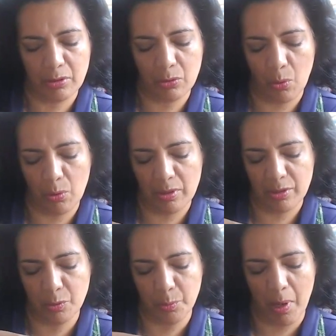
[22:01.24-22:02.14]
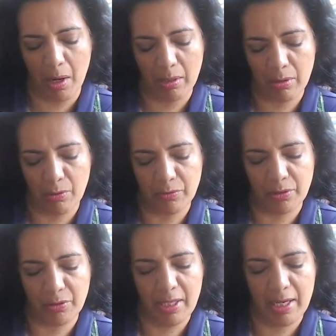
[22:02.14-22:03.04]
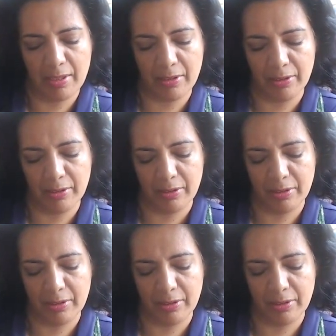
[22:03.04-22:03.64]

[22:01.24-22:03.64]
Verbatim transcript: soul and spark of creator.